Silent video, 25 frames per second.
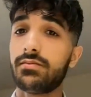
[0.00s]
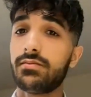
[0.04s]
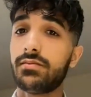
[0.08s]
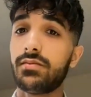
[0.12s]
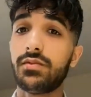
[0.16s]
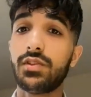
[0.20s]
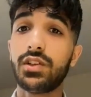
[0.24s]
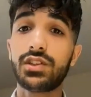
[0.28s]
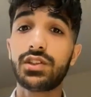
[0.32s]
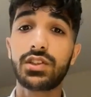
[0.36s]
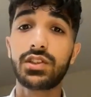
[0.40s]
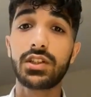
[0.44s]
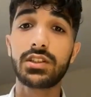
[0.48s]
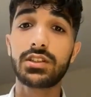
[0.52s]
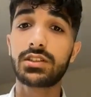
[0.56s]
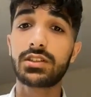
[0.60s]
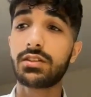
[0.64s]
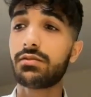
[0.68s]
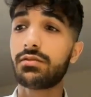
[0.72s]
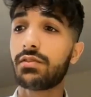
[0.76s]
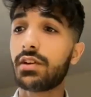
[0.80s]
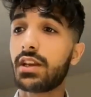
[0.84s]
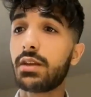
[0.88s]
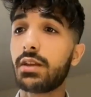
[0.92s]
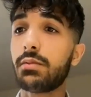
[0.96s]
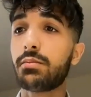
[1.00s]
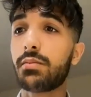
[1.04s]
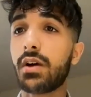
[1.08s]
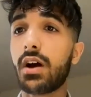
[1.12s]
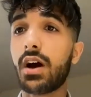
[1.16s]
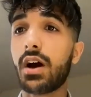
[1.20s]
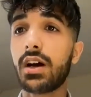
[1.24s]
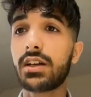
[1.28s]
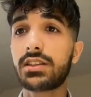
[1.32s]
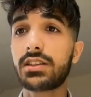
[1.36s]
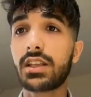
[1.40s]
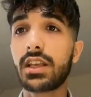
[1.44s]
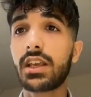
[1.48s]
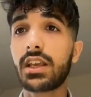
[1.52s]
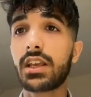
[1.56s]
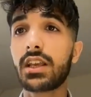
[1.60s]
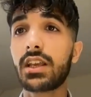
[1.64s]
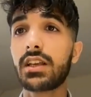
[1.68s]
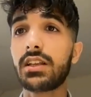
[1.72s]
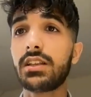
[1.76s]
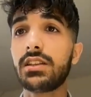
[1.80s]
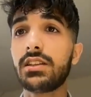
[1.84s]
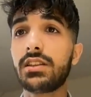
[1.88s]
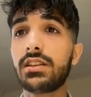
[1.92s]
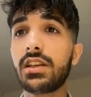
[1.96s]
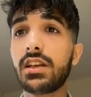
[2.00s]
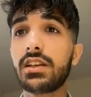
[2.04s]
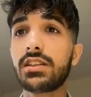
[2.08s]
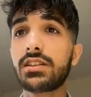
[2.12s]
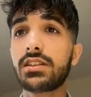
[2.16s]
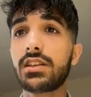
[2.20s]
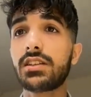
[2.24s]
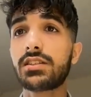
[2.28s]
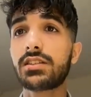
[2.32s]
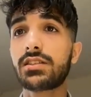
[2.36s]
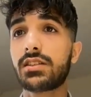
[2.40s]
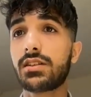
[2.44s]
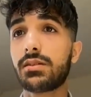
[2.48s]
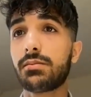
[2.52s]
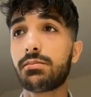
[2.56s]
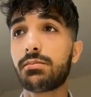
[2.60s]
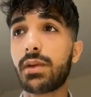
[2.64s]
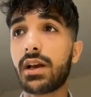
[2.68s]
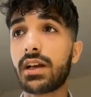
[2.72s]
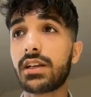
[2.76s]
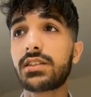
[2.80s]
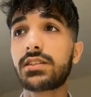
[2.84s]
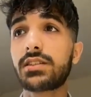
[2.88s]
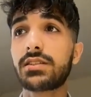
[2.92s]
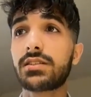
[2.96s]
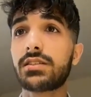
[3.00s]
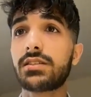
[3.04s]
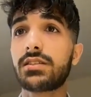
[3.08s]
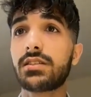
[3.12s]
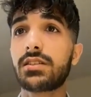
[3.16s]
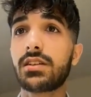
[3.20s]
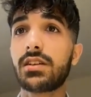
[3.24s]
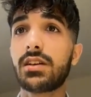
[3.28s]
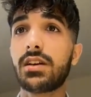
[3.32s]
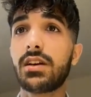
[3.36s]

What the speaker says: which is the very, I think this is the best,